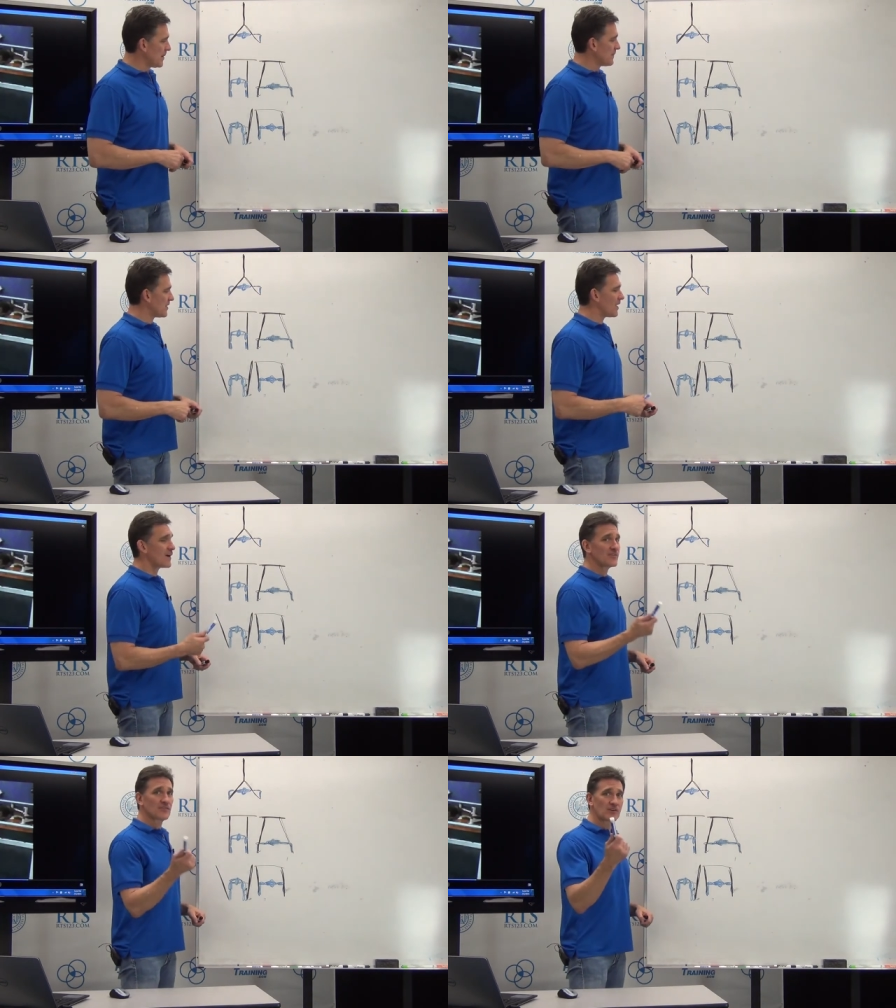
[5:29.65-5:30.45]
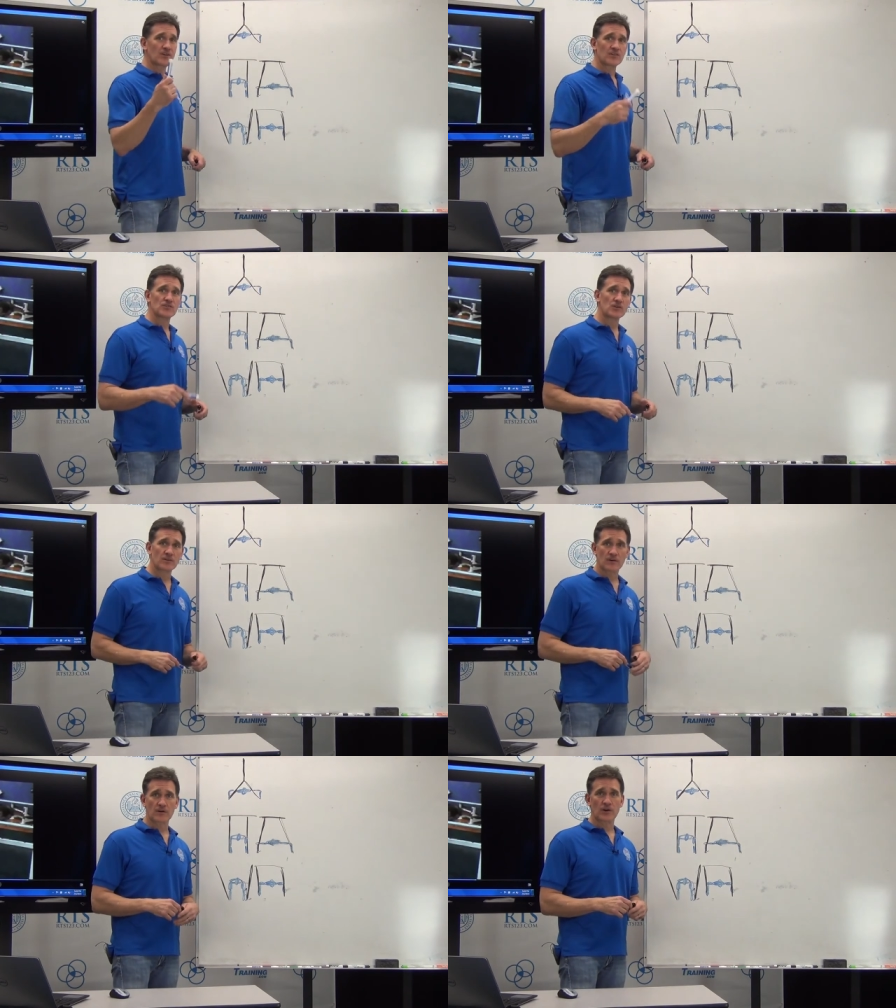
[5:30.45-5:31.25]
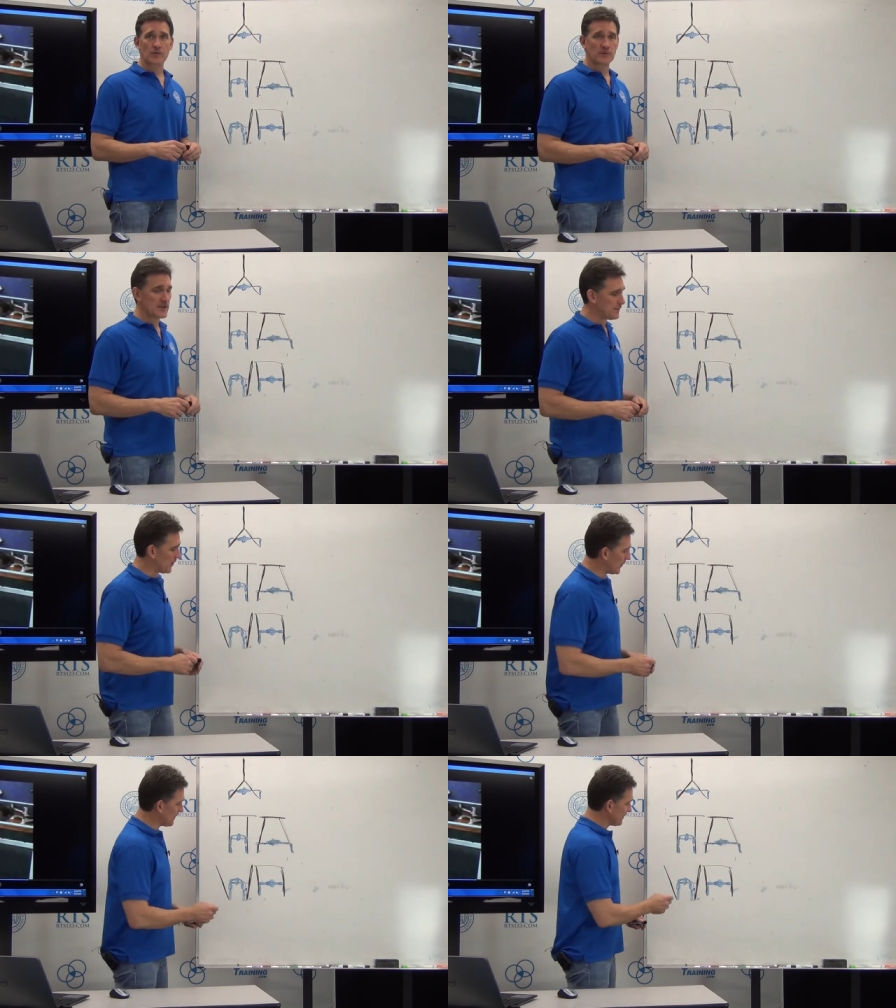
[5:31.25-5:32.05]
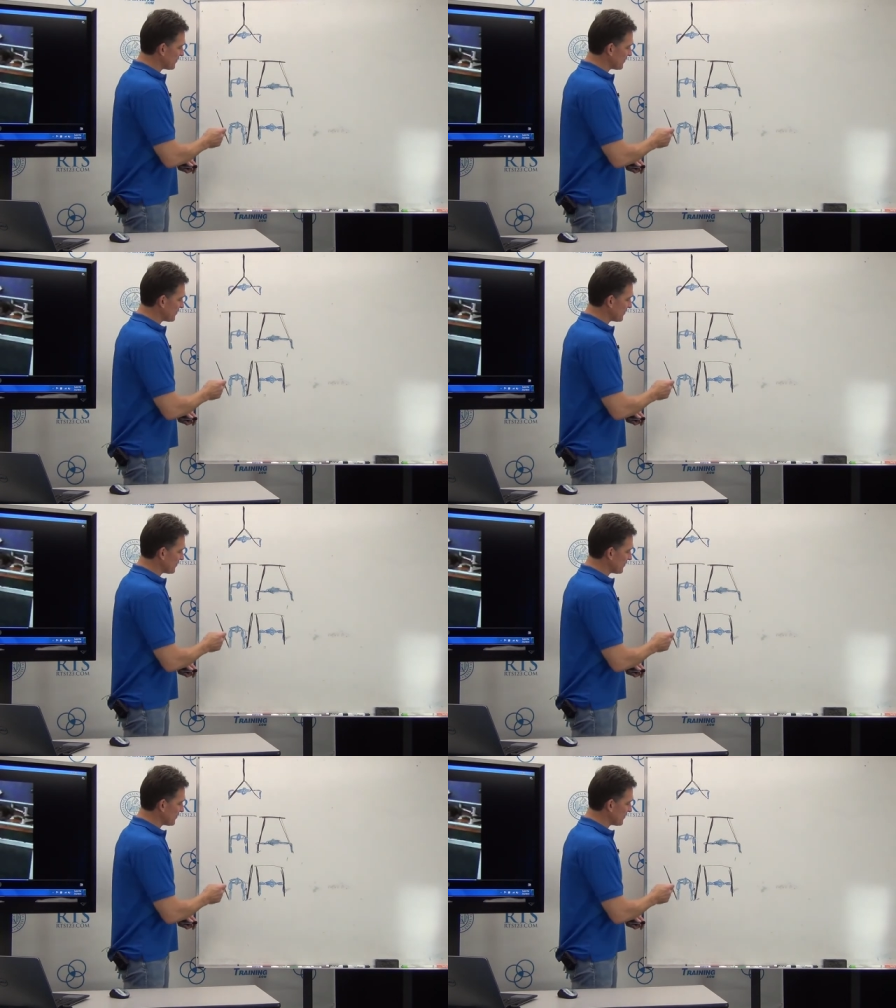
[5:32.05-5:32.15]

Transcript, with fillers: But honest to goodness, you could go to Home Depot